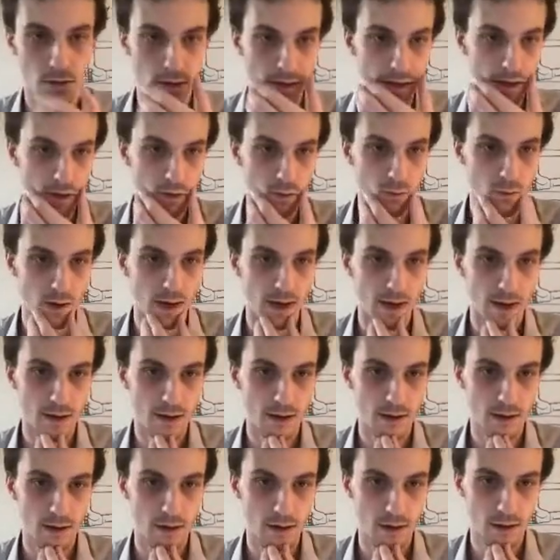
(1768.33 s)
Do I need to
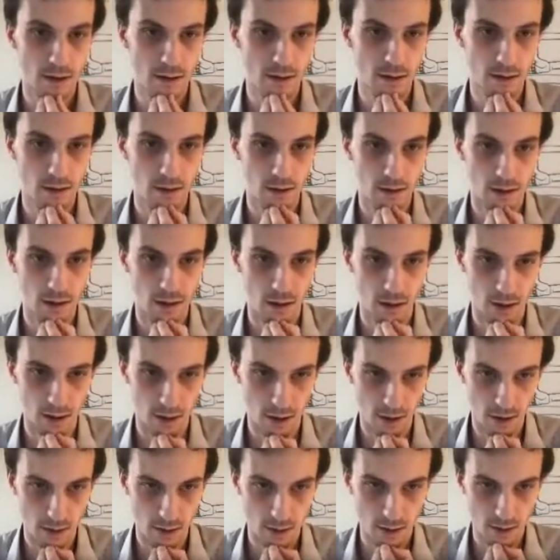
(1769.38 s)
add
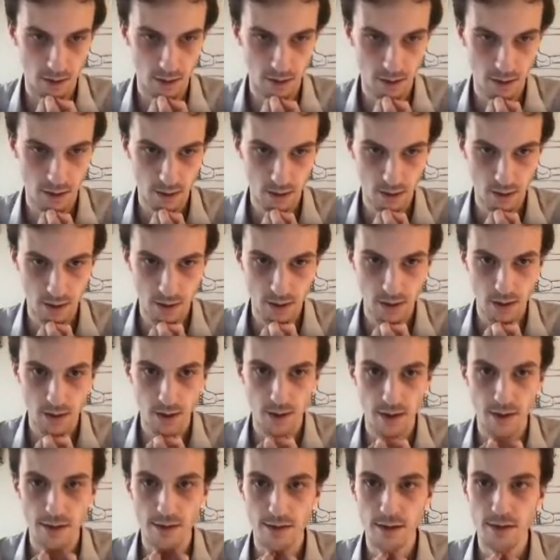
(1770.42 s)
I?
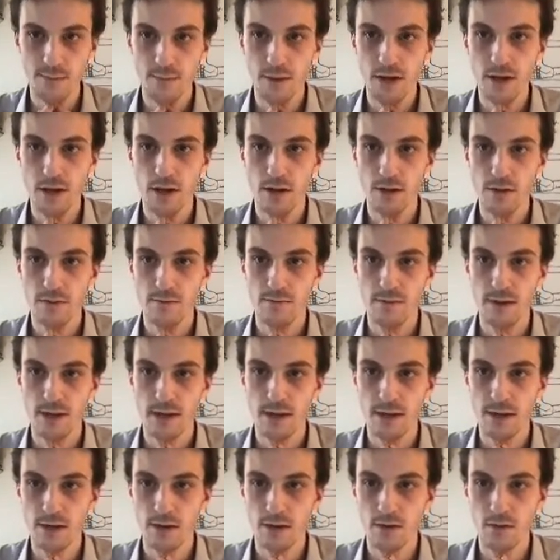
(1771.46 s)
Is this because of
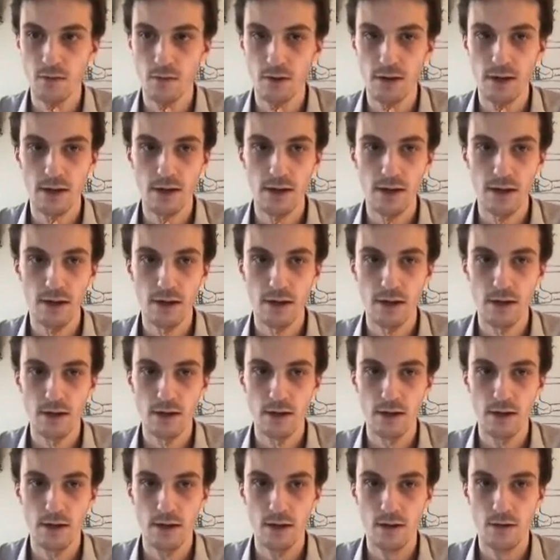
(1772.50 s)
the degree
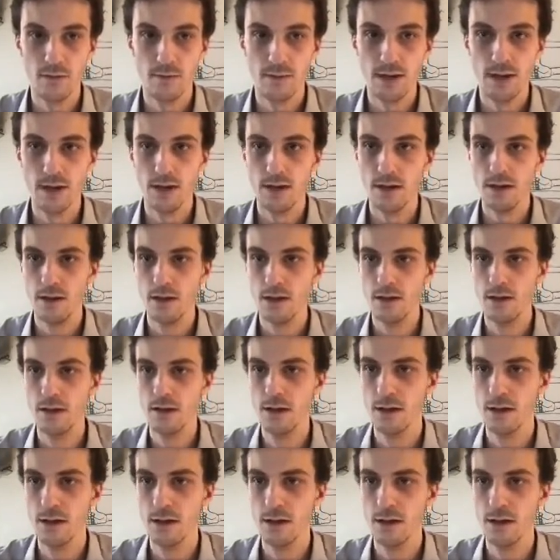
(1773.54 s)
you mean?